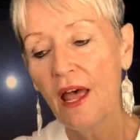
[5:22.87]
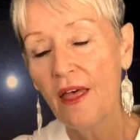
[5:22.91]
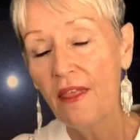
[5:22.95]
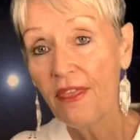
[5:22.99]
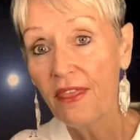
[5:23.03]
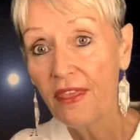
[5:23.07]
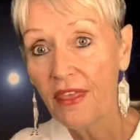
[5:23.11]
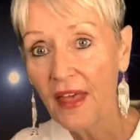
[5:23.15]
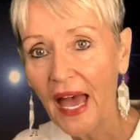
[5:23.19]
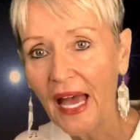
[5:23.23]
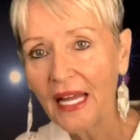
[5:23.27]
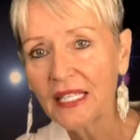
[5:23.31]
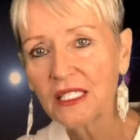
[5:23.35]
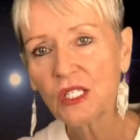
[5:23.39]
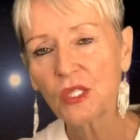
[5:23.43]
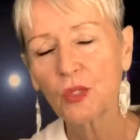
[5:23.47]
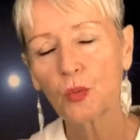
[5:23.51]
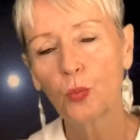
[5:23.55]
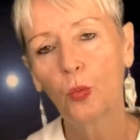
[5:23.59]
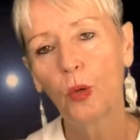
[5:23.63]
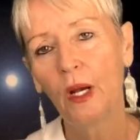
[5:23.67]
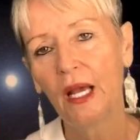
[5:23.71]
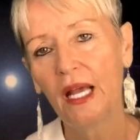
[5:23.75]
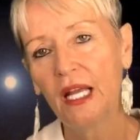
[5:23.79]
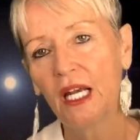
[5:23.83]
that's
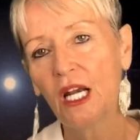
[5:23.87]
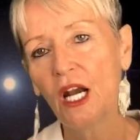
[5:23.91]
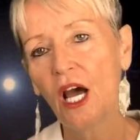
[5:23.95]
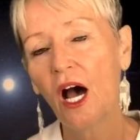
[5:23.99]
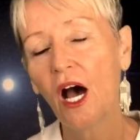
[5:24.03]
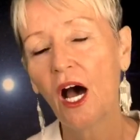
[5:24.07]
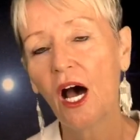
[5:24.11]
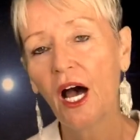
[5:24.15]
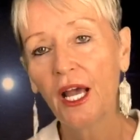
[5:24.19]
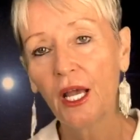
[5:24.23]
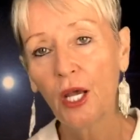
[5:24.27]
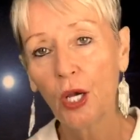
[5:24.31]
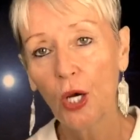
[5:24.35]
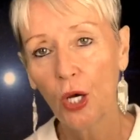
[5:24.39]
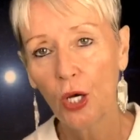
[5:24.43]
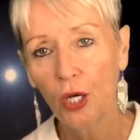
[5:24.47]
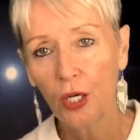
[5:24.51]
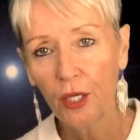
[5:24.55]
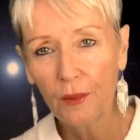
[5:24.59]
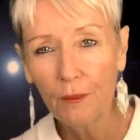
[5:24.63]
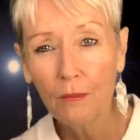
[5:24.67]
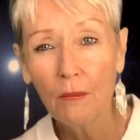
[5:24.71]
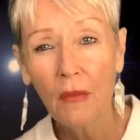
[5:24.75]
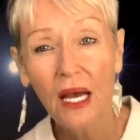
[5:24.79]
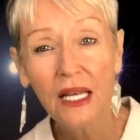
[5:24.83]
when I
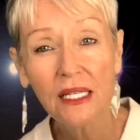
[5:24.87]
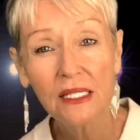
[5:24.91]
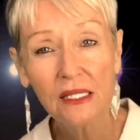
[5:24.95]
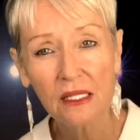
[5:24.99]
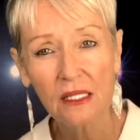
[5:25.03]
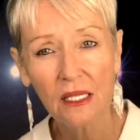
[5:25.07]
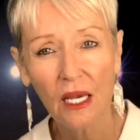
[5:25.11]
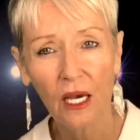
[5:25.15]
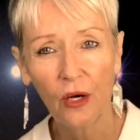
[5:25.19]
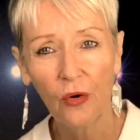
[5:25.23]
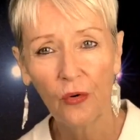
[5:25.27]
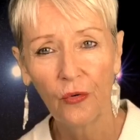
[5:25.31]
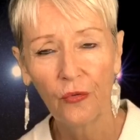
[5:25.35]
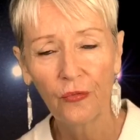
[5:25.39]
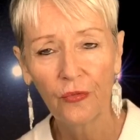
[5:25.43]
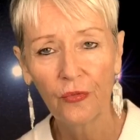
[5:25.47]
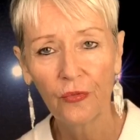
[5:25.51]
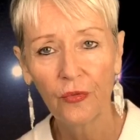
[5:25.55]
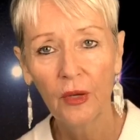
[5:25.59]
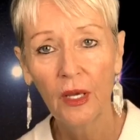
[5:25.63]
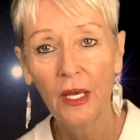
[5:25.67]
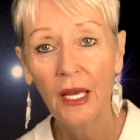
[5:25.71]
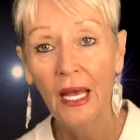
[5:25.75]
hurt myself.